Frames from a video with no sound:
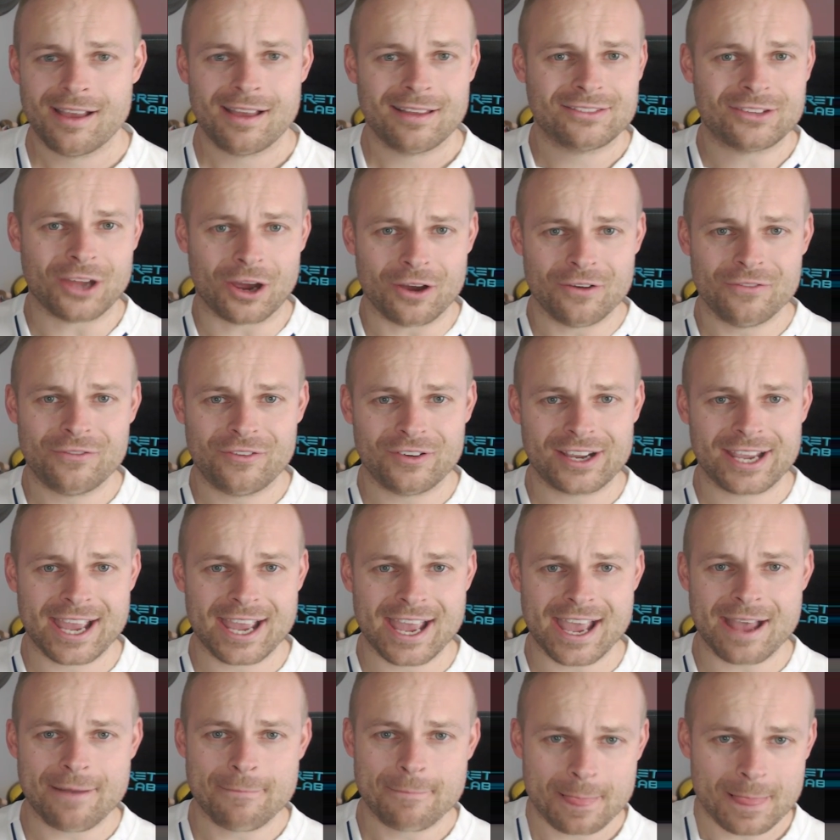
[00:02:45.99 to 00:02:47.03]
Don't
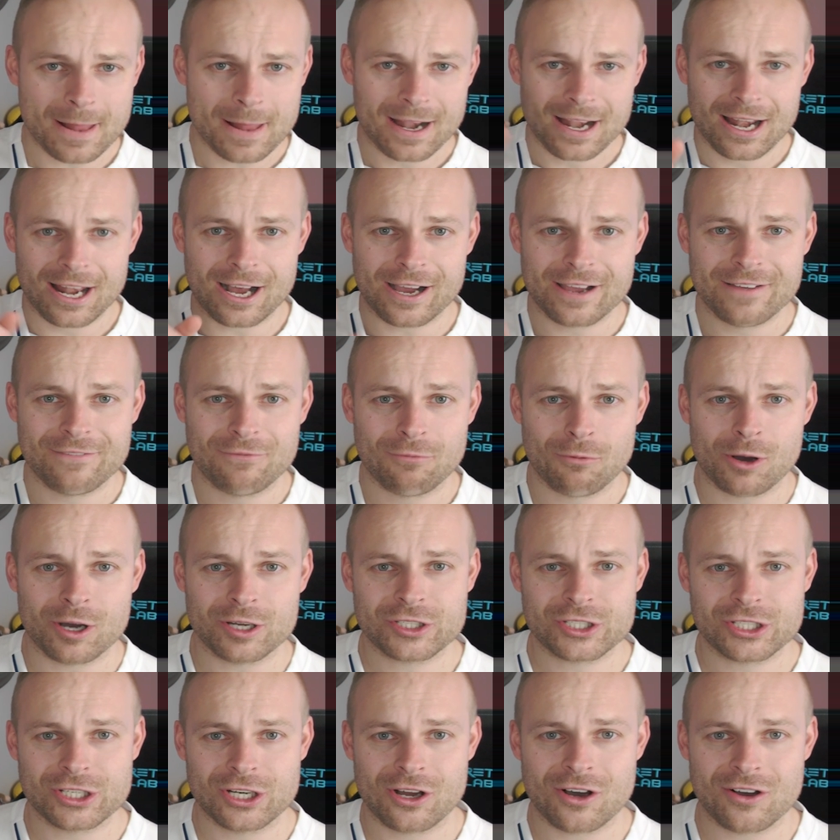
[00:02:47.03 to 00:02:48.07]
forget, live
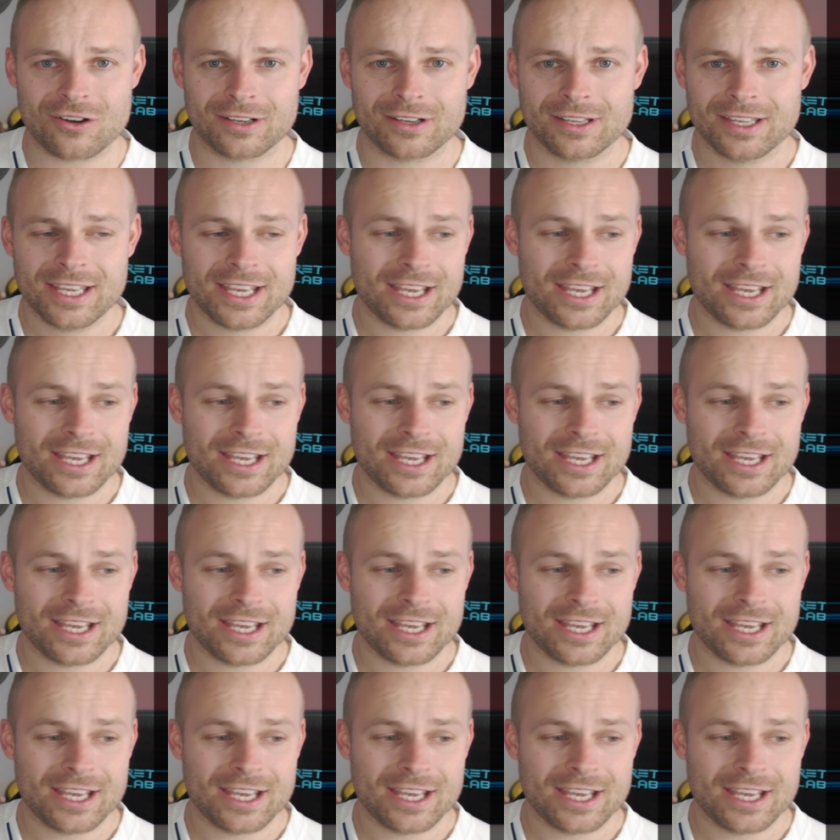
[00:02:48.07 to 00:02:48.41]
watch along.